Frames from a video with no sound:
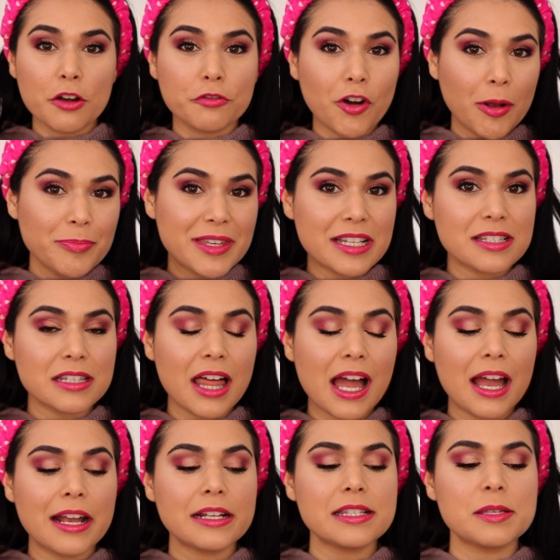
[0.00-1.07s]
from these
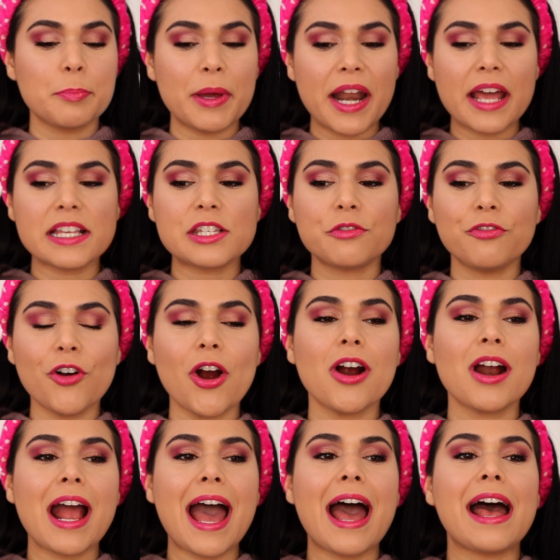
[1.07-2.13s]
lines, but as
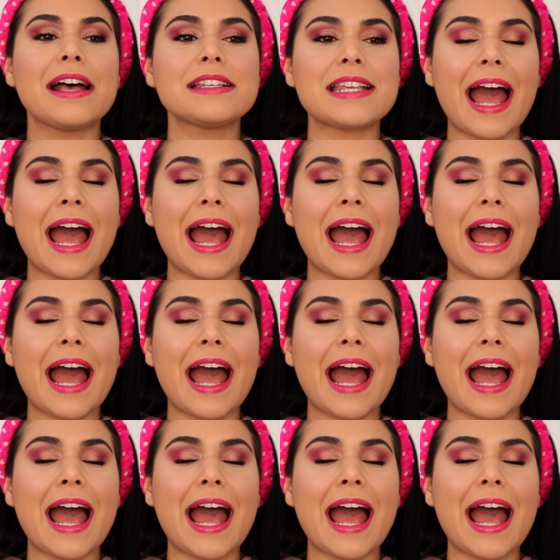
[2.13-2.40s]
far as